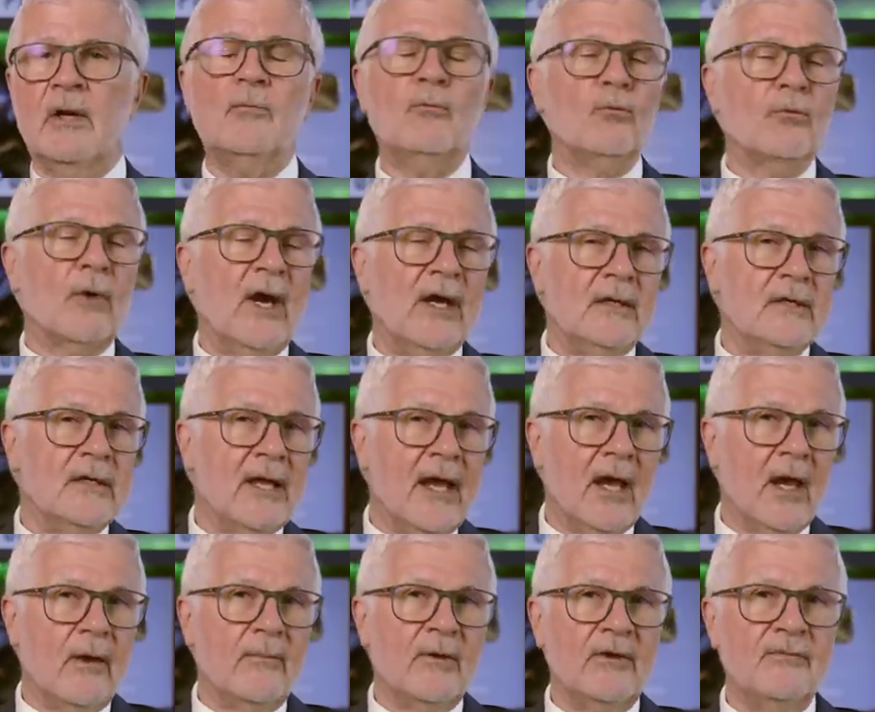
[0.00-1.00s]
Right
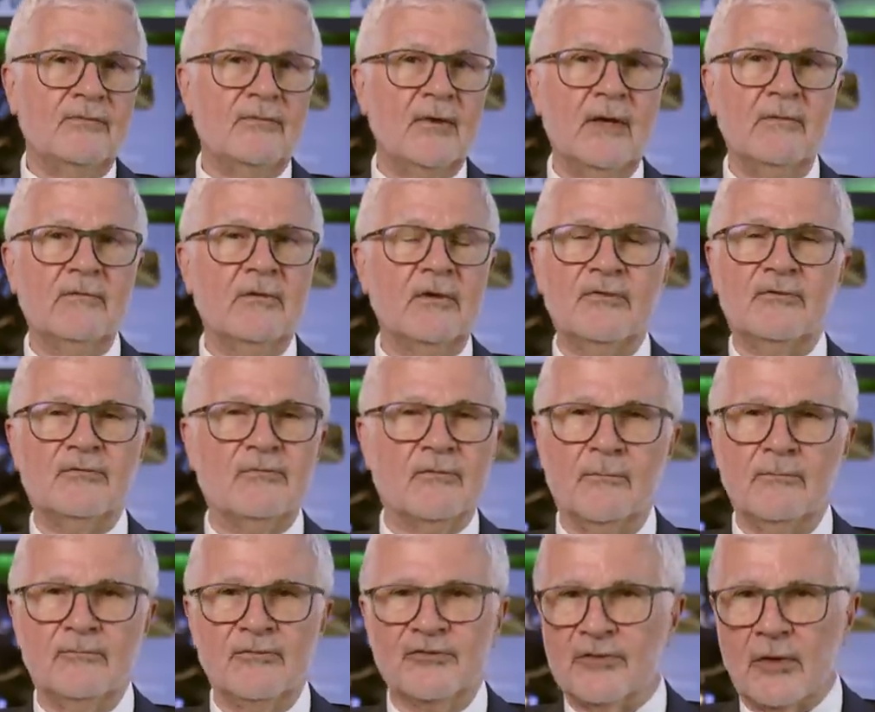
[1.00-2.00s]
now, my favorite is
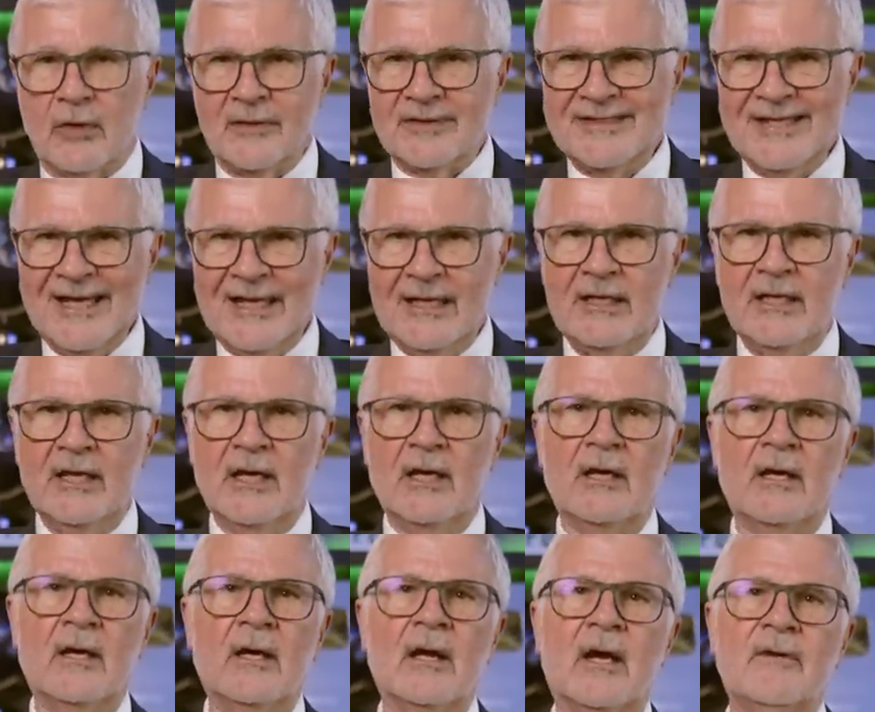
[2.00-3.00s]
from
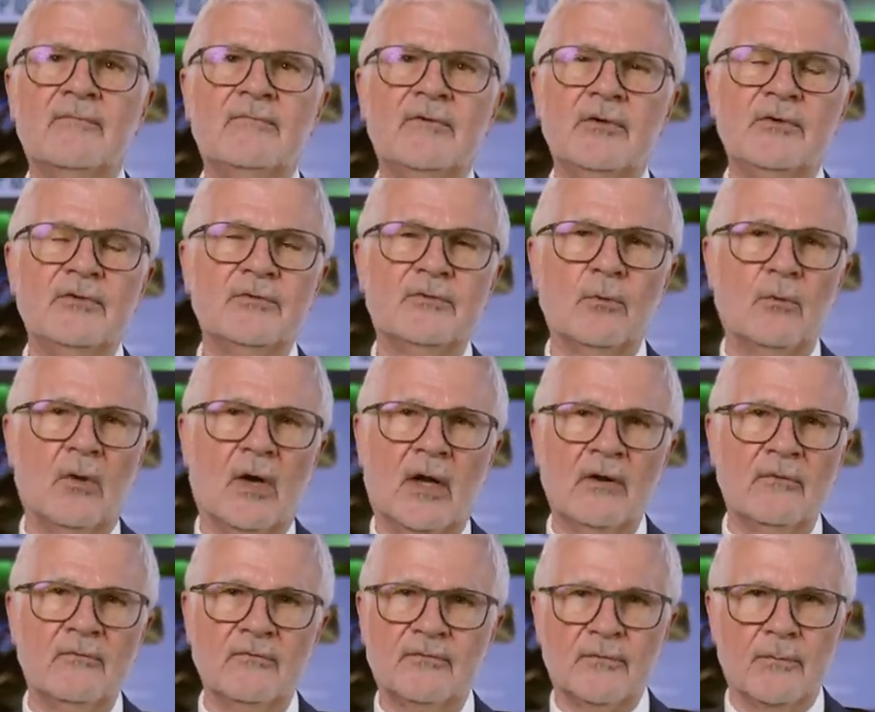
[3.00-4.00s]
Sardinia. I've used
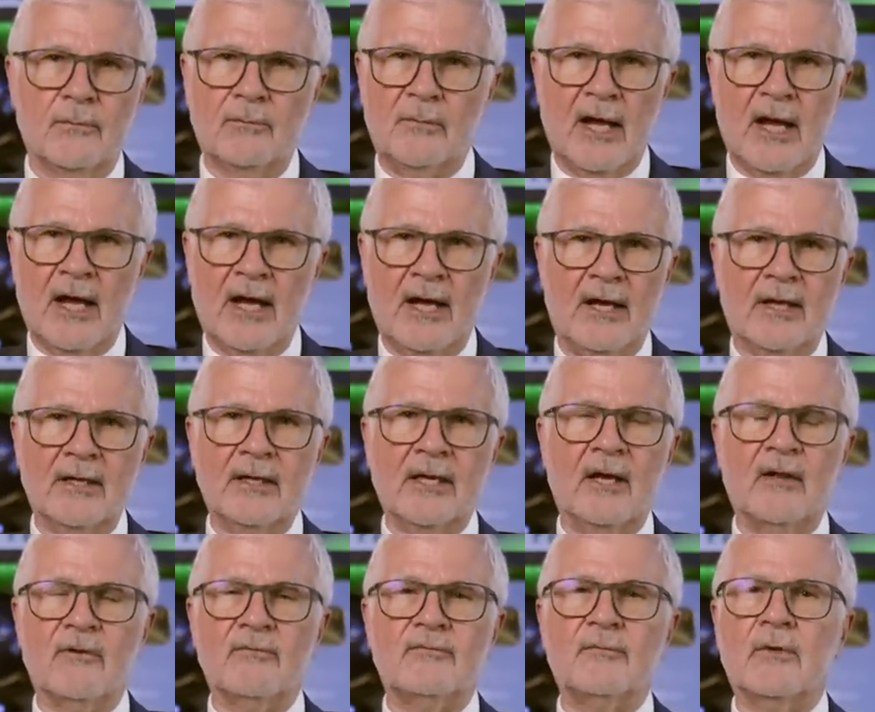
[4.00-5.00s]
one from Baja
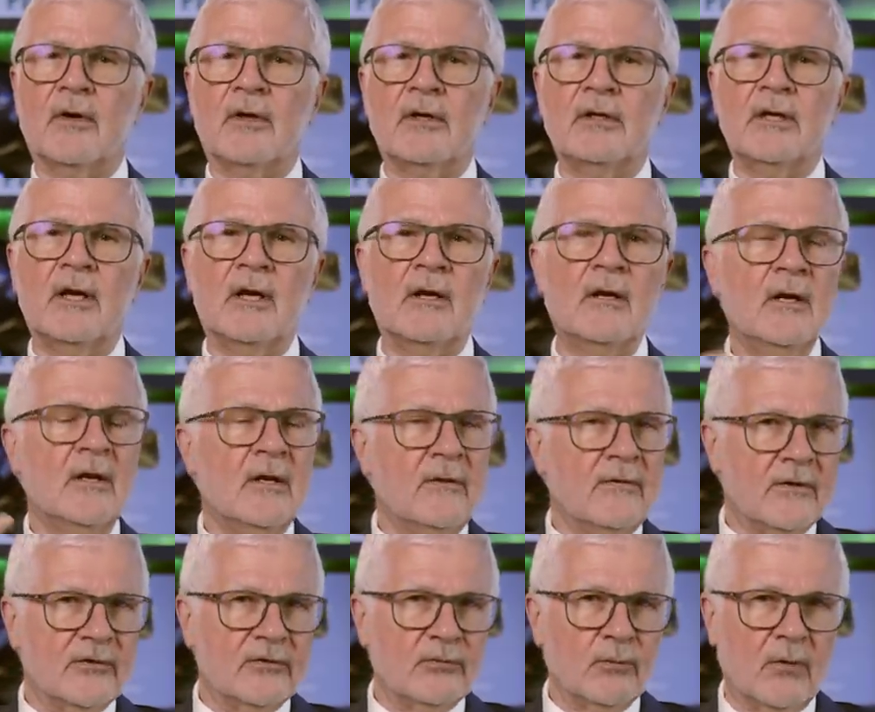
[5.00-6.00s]
California.
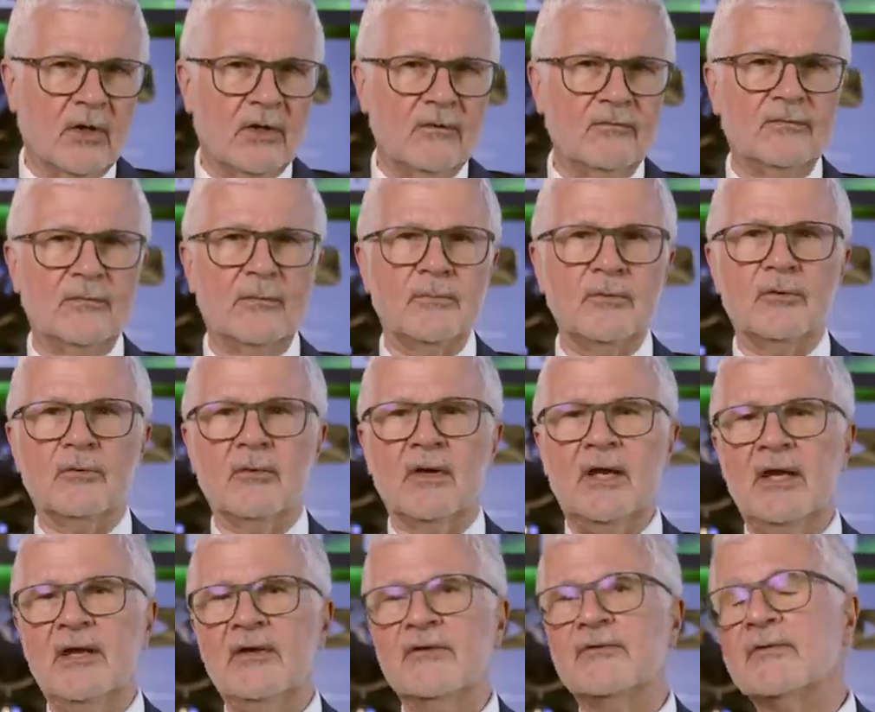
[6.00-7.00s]
There's one from
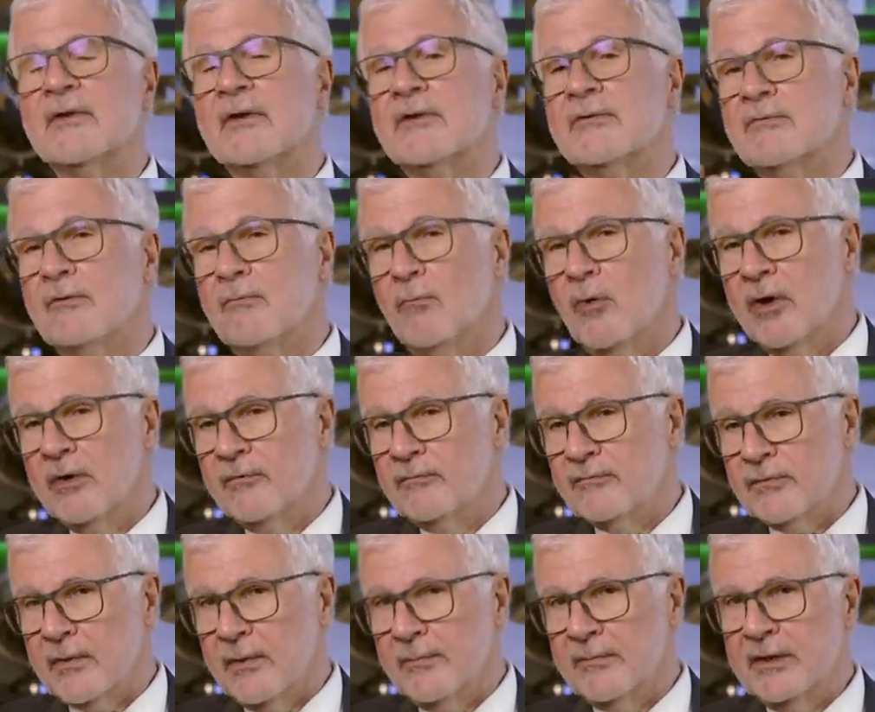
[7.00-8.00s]
Greece. There's one
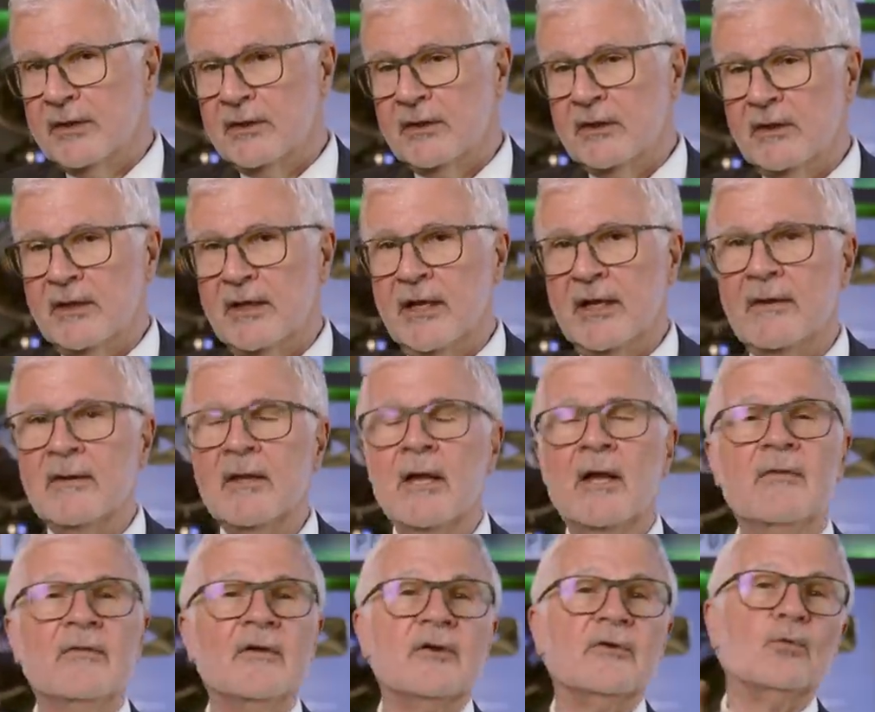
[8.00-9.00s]
from Italy.
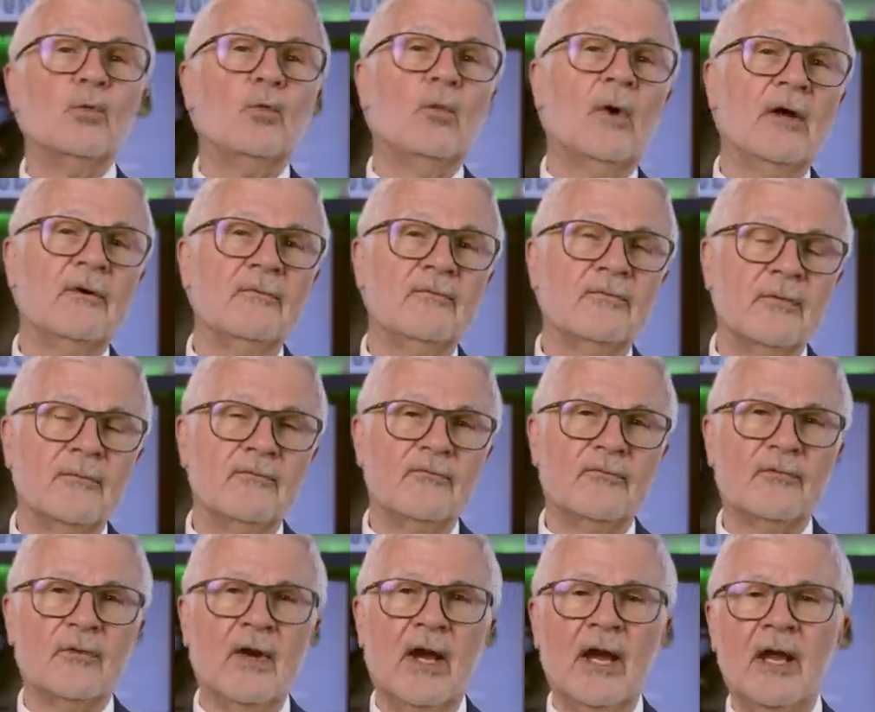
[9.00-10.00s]
There's one from
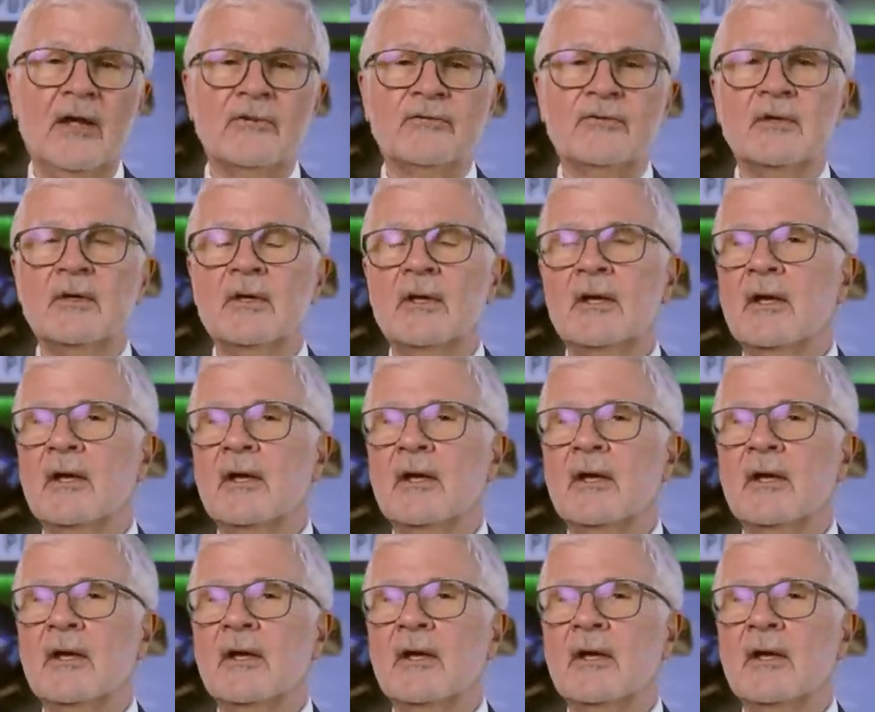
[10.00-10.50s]
France.